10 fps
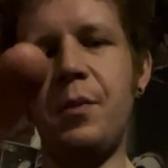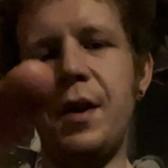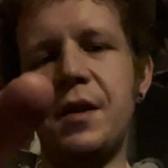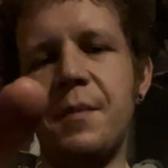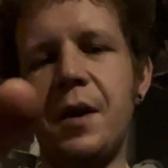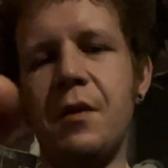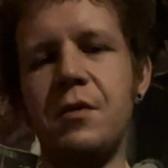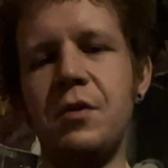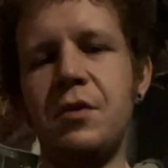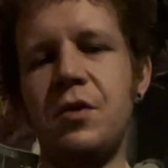weighs about
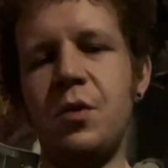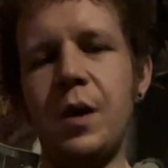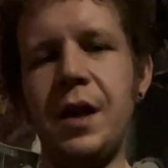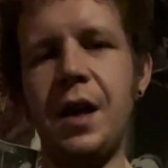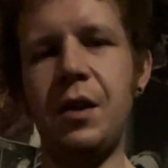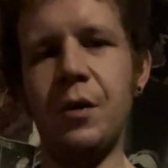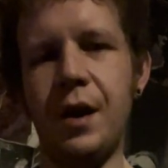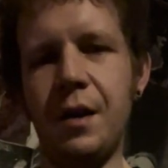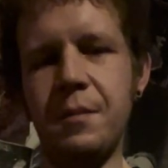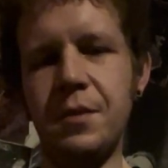28
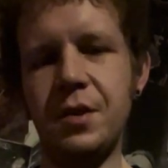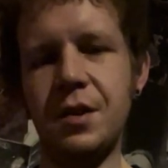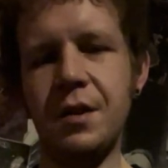grams,